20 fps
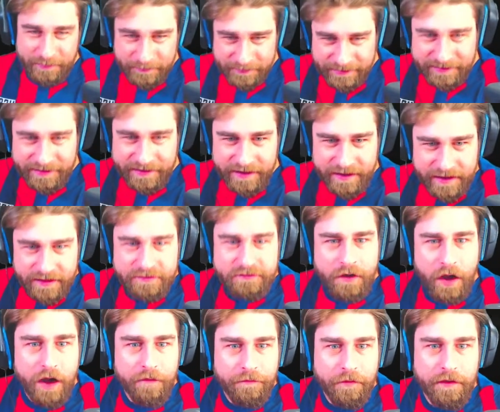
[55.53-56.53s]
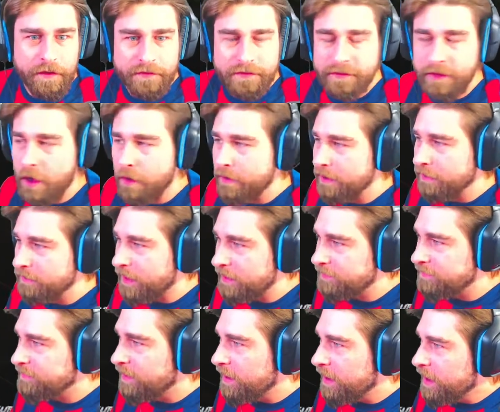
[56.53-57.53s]
I'm gonna start off a little slow here.
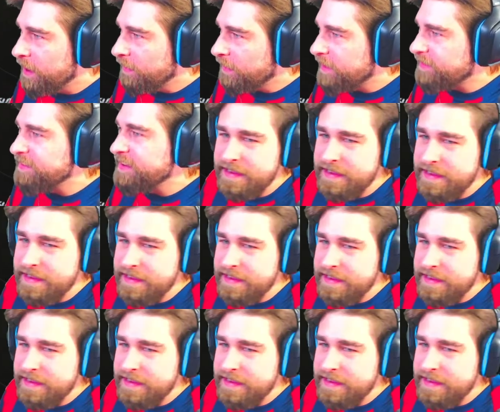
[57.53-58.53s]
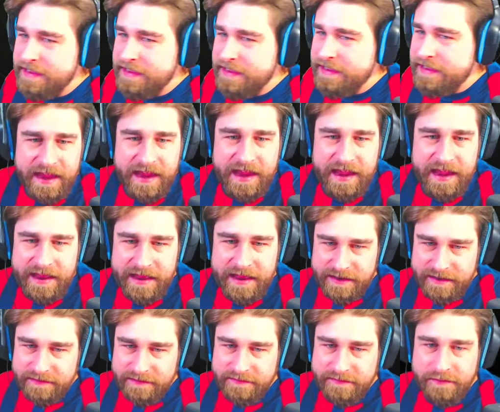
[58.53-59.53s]
Let's let's ease
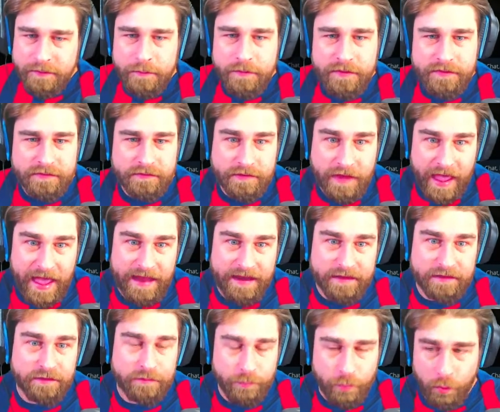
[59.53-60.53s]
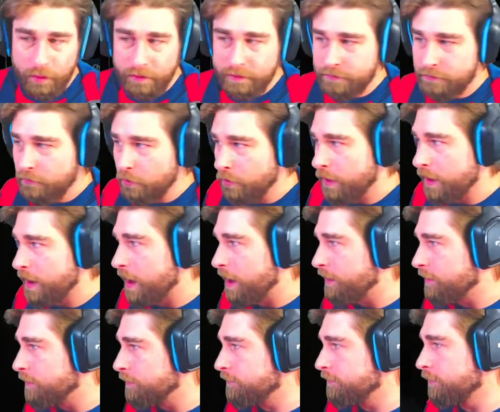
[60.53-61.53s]
into the saddest sports story on
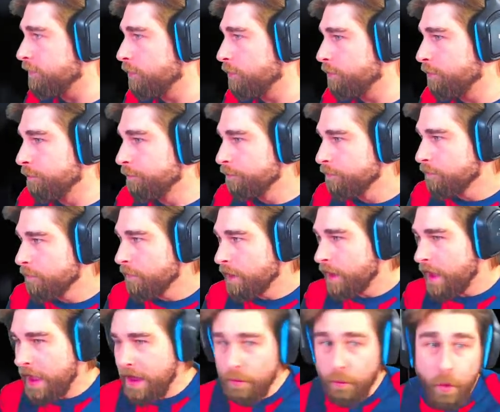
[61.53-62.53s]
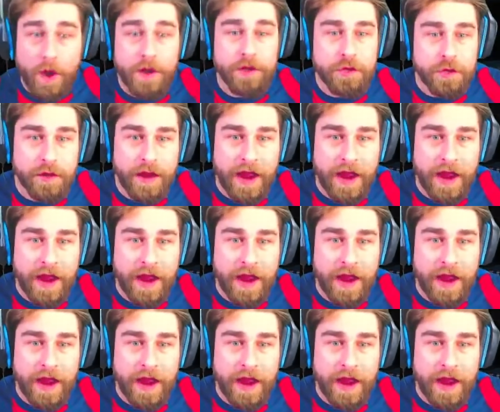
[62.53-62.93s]
YouTube and what you